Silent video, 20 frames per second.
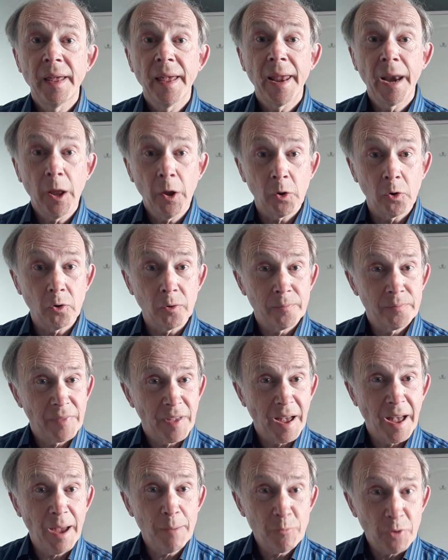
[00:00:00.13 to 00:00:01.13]
Hello,
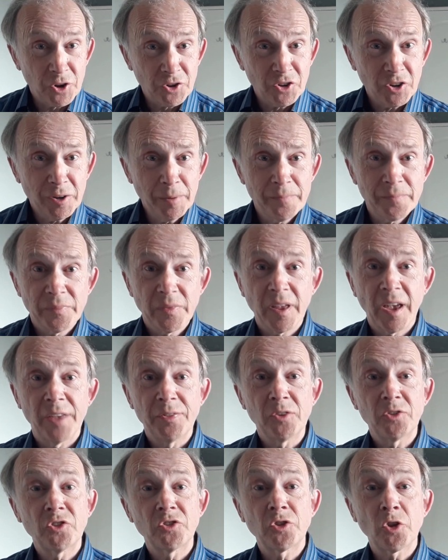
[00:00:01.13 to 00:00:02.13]
I'm Richard, and
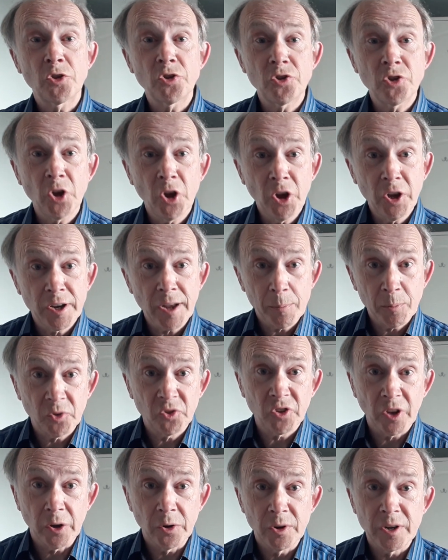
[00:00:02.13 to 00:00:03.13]
this is the third
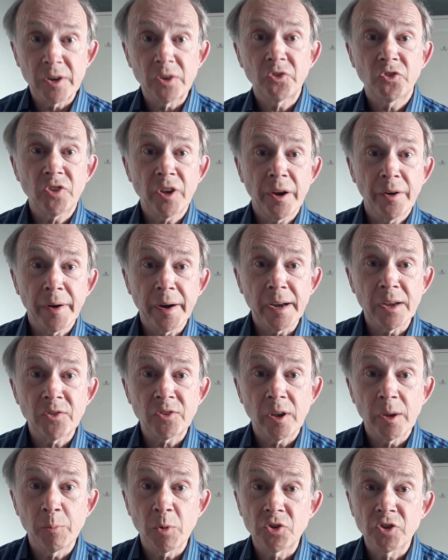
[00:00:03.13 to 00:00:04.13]
episode in a series
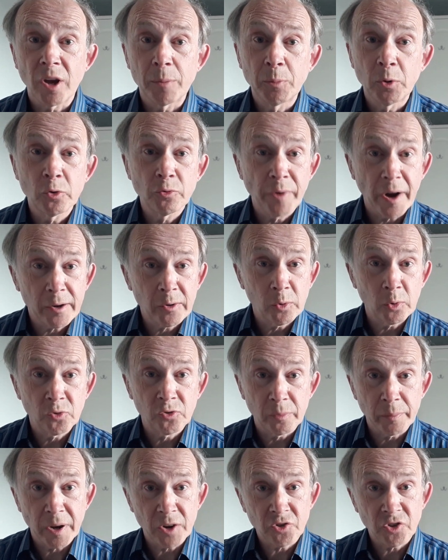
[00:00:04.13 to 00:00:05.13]
in which I pull records
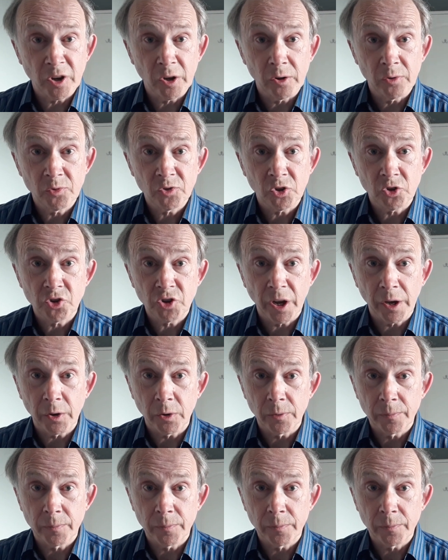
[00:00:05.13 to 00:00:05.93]
from my shelves to show.